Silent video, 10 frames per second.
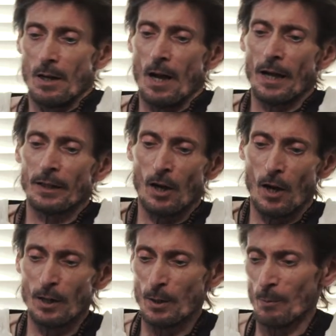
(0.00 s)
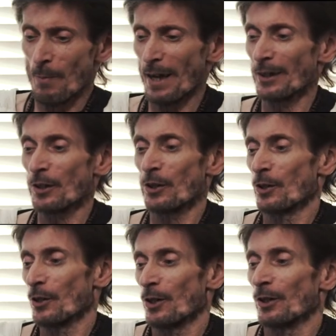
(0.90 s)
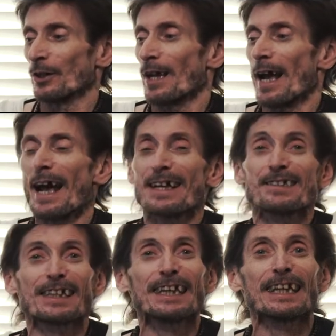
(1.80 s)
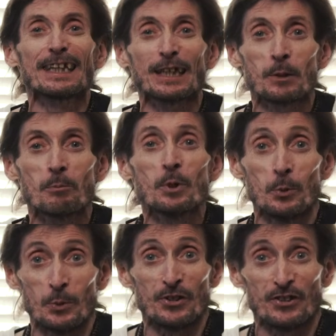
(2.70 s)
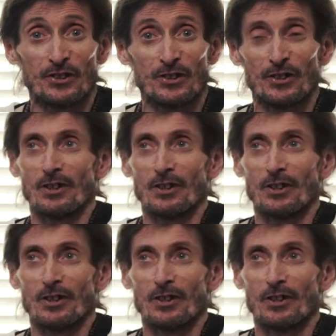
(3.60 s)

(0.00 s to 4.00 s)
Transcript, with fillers: I call them my ass-kicking boots.